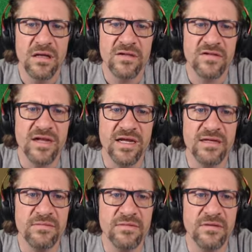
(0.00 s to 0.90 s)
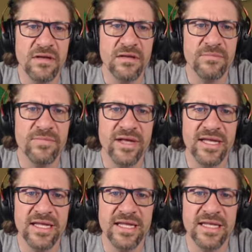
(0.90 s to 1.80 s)
Did I not
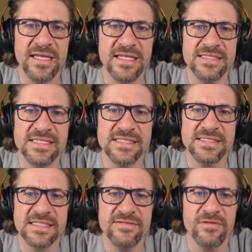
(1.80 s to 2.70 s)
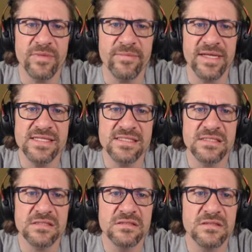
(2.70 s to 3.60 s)
buy any TNT for my base?
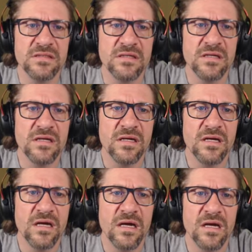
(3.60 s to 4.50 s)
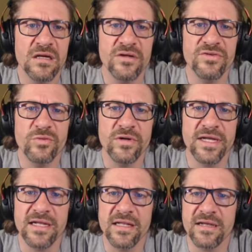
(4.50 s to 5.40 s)
Could have sworn I
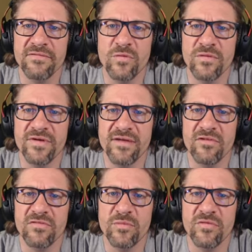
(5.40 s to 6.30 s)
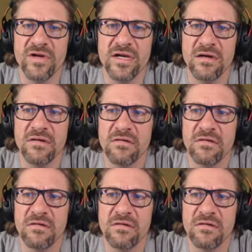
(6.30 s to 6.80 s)
had like four or five of them over here.